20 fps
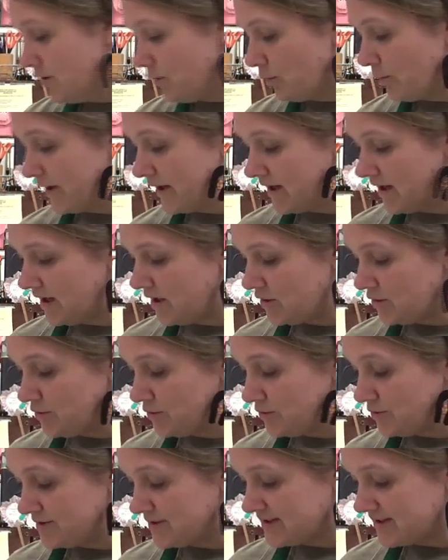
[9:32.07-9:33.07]
We
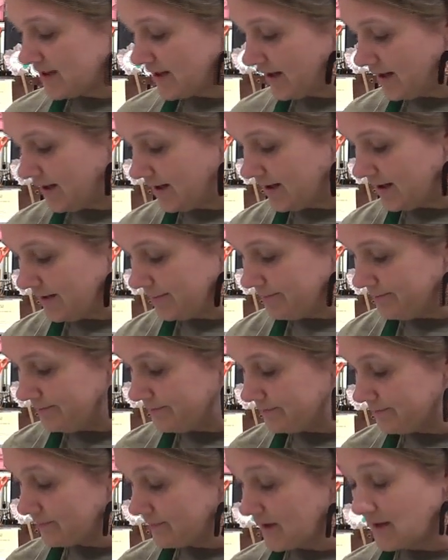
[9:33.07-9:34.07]
use
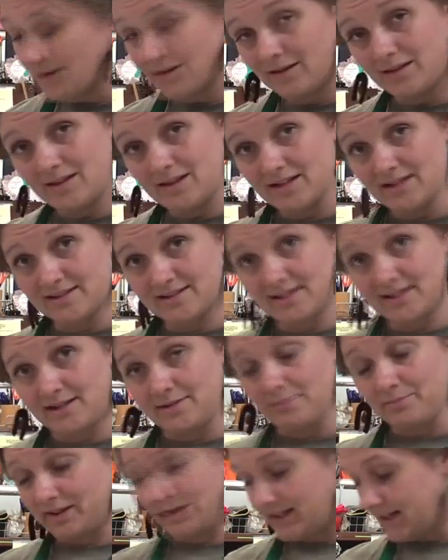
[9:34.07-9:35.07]
this
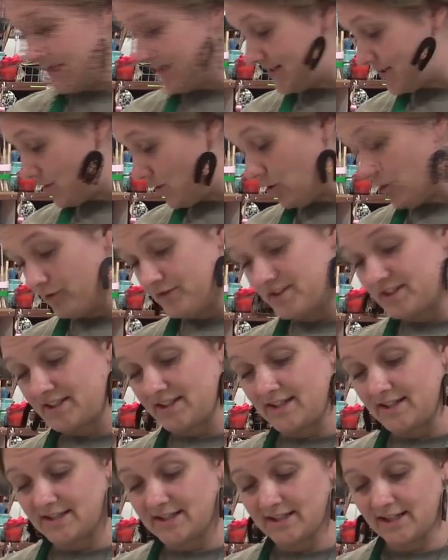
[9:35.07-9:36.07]
in place of
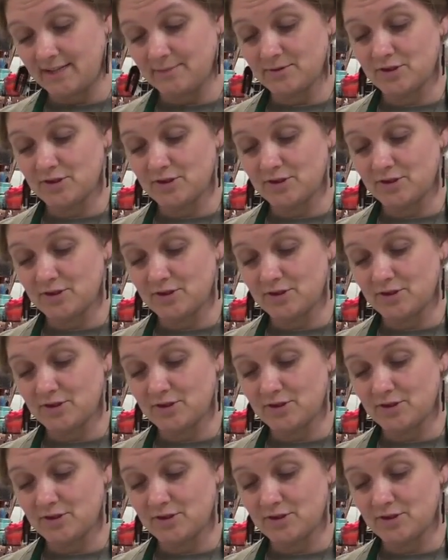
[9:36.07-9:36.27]
sticky tape.